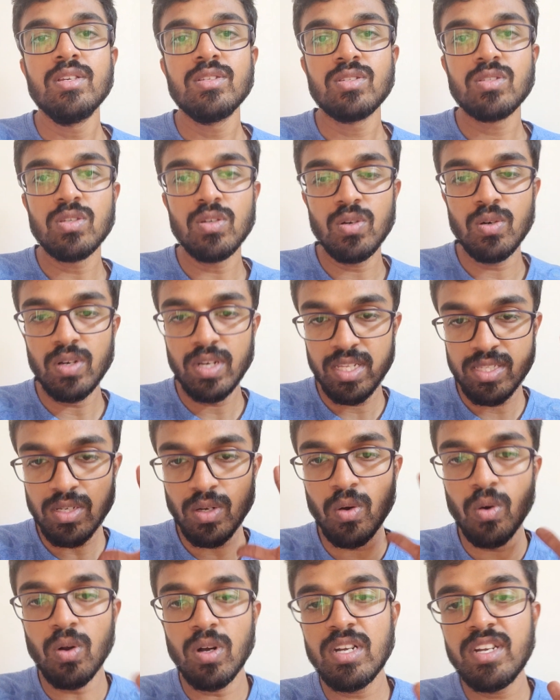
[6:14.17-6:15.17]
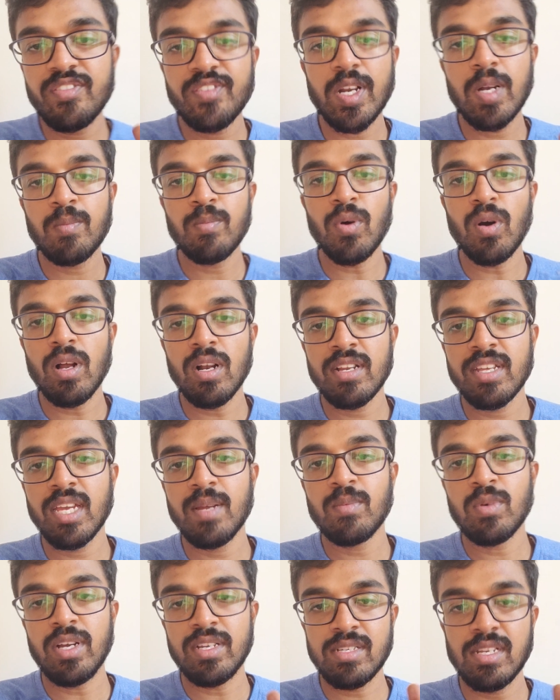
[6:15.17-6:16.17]
So it's a whole different ball
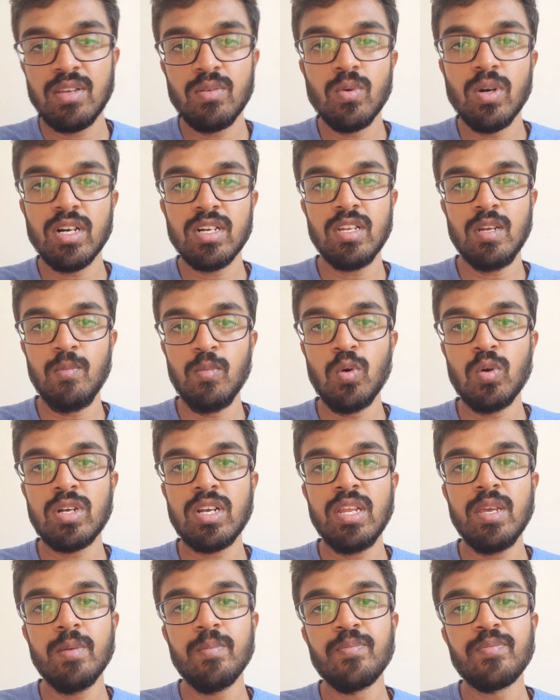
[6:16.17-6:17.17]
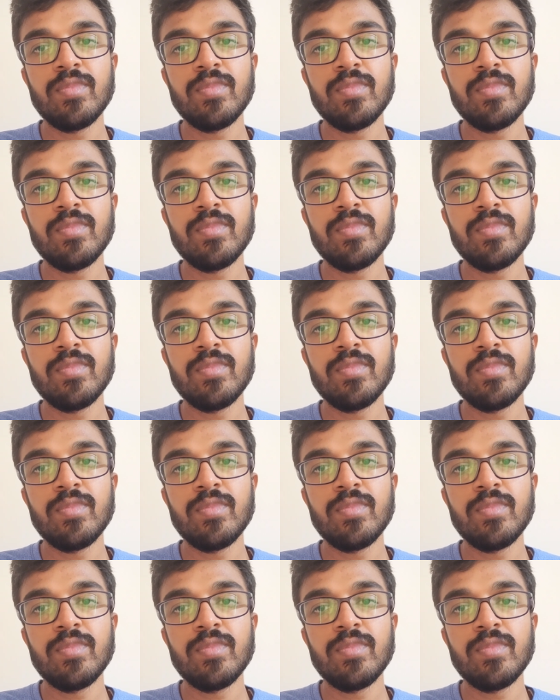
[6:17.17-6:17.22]
game to actually work remotely.